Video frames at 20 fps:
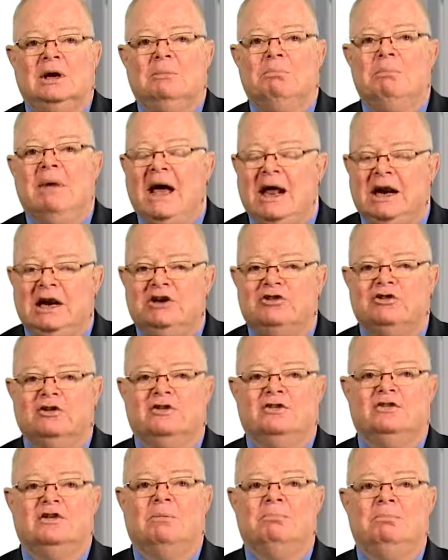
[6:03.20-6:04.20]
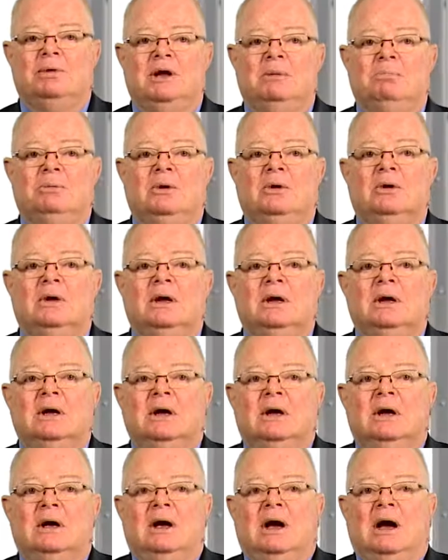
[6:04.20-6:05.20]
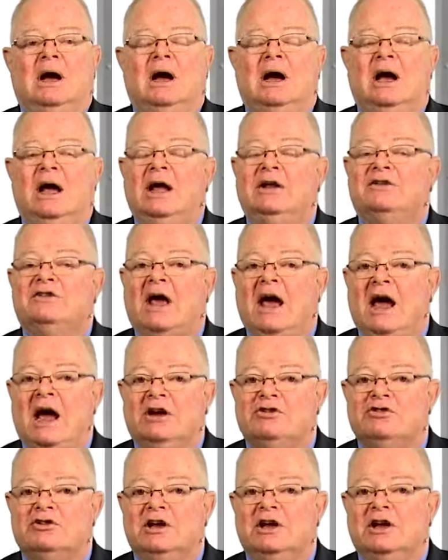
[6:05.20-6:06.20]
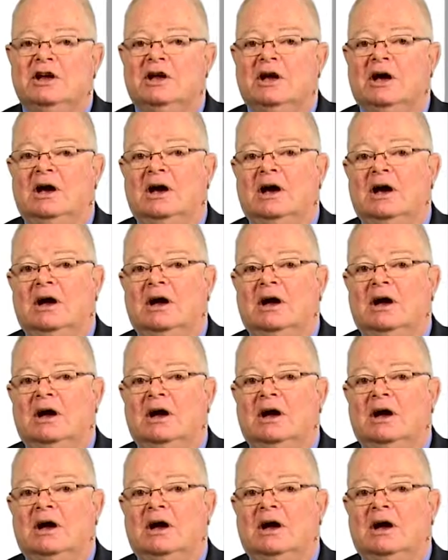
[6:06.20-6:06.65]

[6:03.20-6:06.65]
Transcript: manage in some people, it's actually